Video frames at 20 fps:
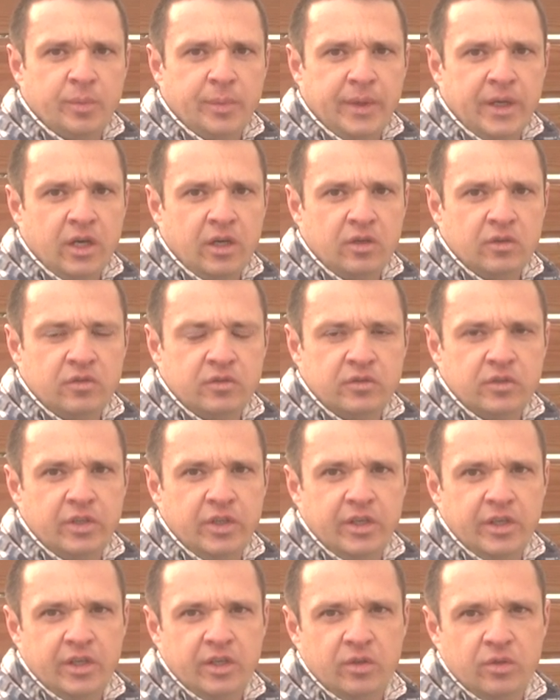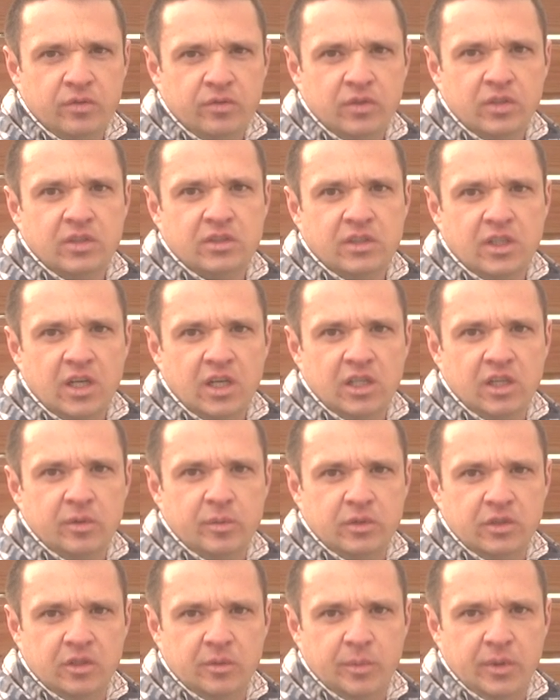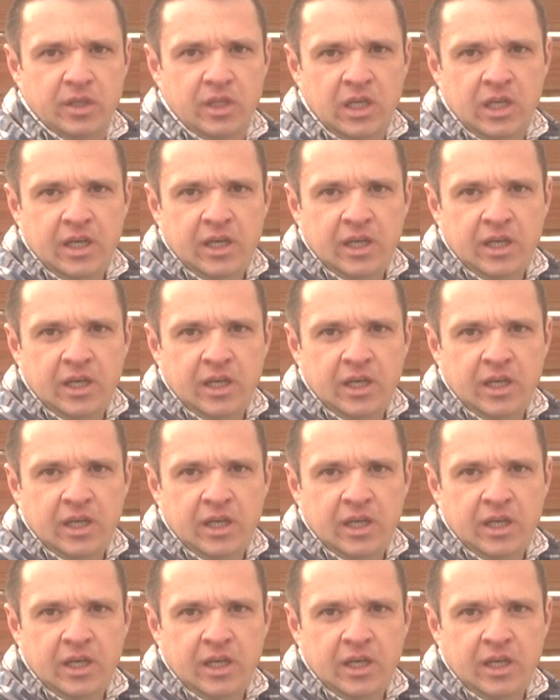powerfully and overclock them a little bit.